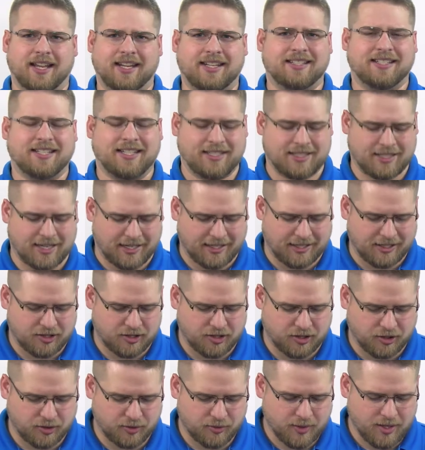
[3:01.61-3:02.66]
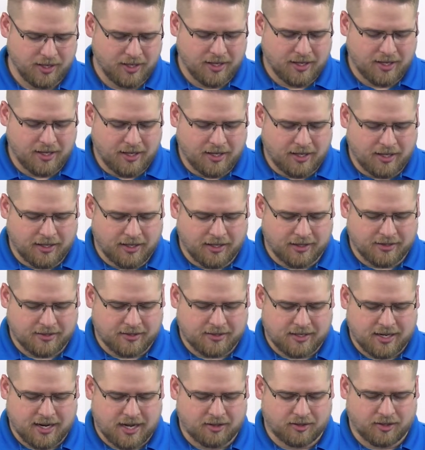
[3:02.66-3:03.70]
1892, in
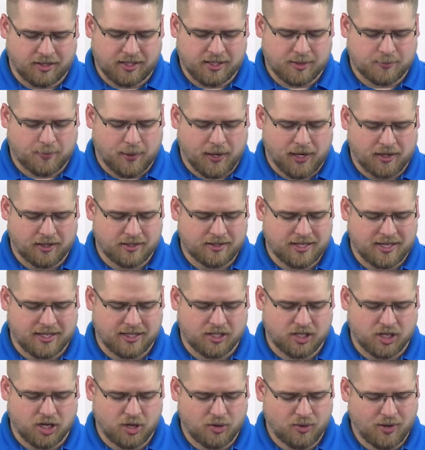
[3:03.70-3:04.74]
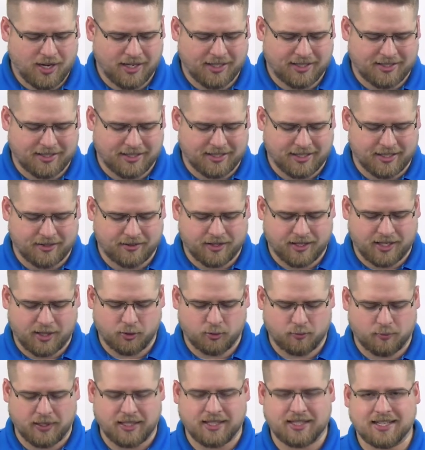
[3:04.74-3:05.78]
Scotland, his parents had no idea that he
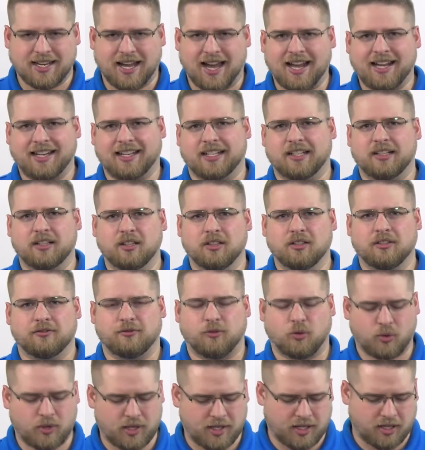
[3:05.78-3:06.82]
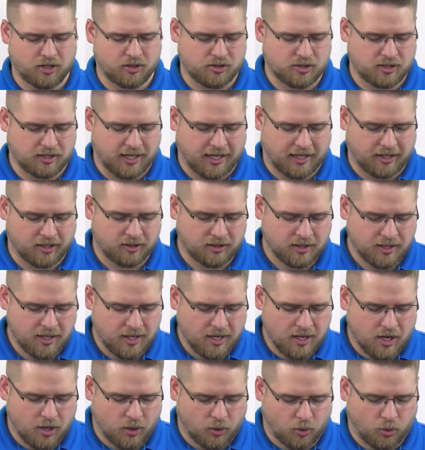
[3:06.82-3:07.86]
would be knighted 40 years later
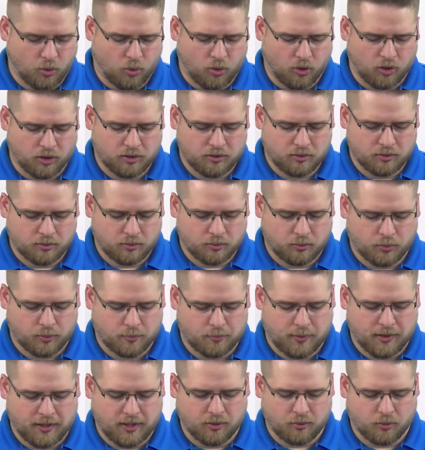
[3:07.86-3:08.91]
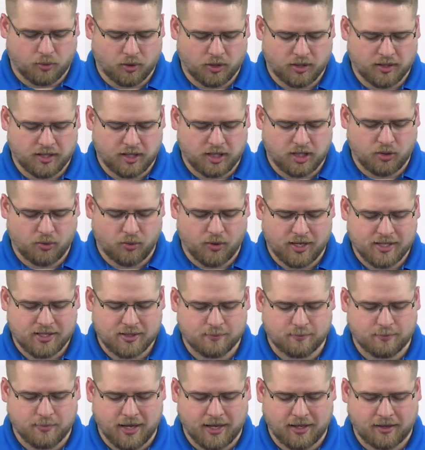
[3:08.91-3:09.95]
or would be awarded the U.S.
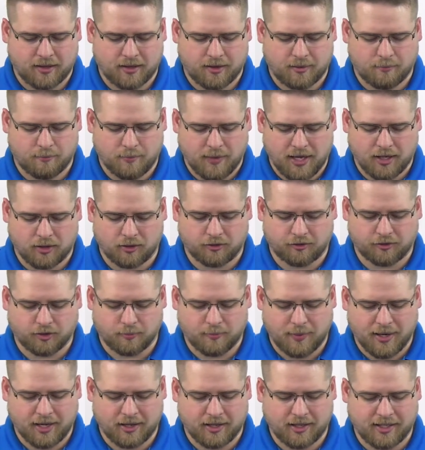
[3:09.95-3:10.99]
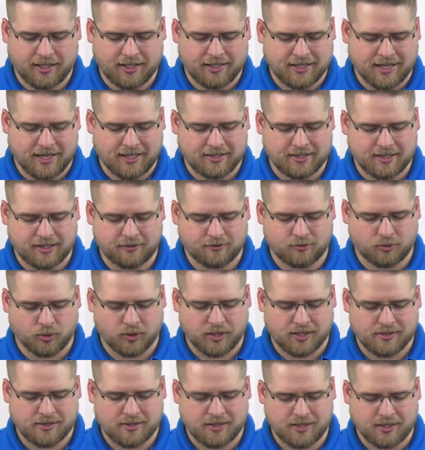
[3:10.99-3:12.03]
Medal for Merit in
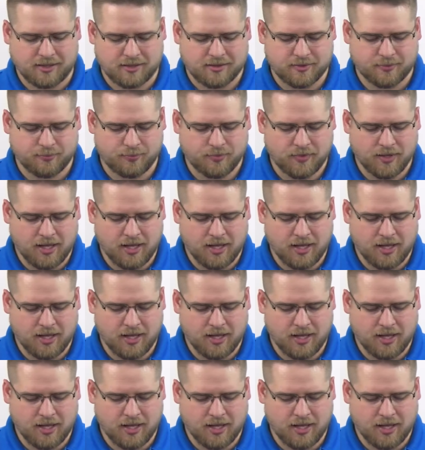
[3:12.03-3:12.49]
1946.